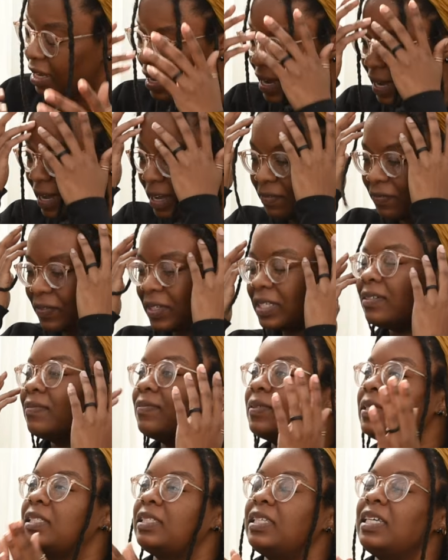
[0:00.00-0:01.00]
I've
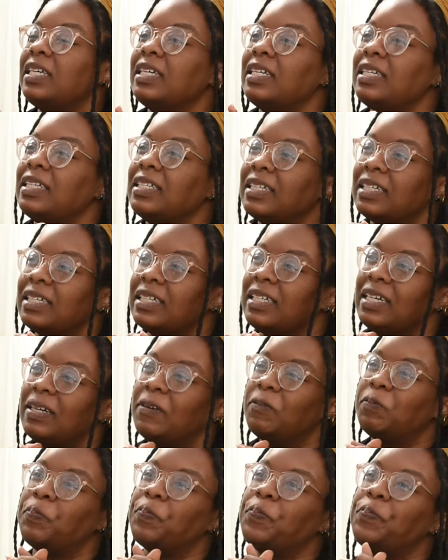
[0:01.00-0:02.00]
seen
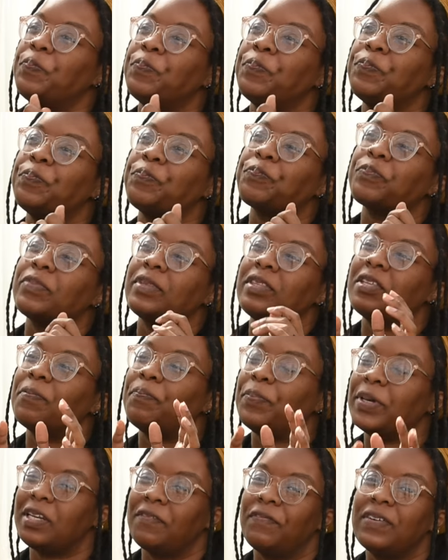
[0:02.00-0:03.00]
the
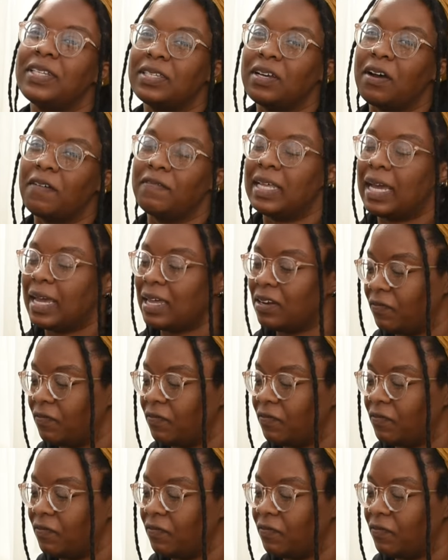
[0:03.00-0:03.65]
benefits of that